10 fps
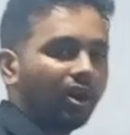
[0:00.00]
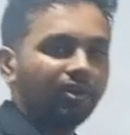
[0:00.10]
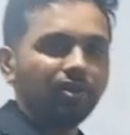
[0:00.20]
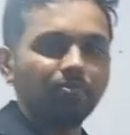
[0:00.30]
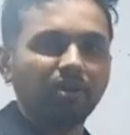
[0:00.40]

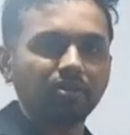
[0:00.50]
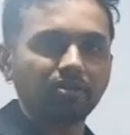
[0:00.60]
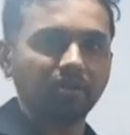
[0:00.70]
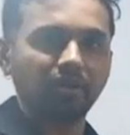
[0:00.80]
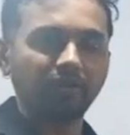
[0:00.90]
on the
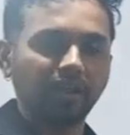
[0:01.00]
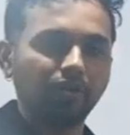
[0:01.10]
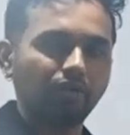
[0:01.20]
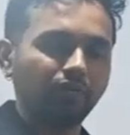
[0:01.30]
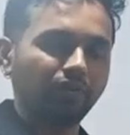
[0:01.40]
basis of
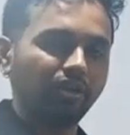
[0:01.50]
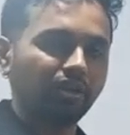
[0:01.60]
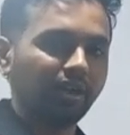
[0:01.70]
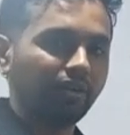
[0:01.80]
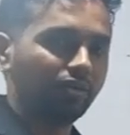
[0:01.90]

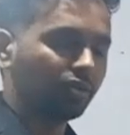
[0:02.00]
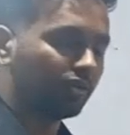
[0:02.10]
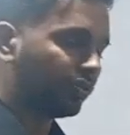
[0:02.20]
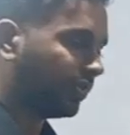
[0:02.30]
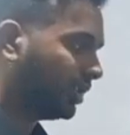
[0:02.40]
electrophilic and
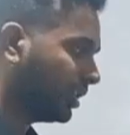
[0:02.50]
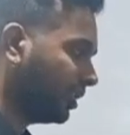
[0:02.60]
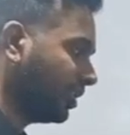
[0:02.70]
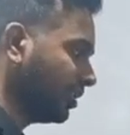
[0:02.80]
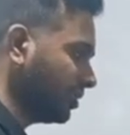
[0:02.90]
nucleophilic
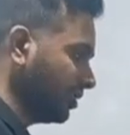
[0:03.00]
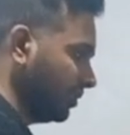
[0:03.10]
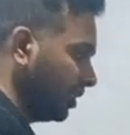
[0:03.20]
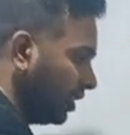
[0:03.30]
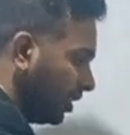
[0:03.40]
interaction.
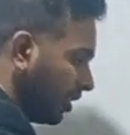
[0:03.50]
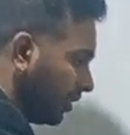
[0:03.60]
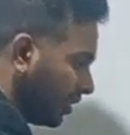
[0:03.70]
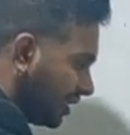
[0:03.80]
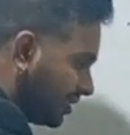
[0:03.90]

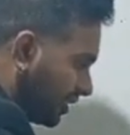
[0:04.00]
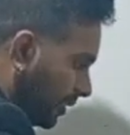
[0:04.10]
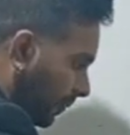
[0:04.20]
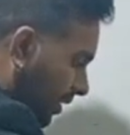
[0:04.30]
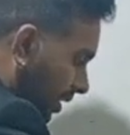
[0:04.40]
Now you can see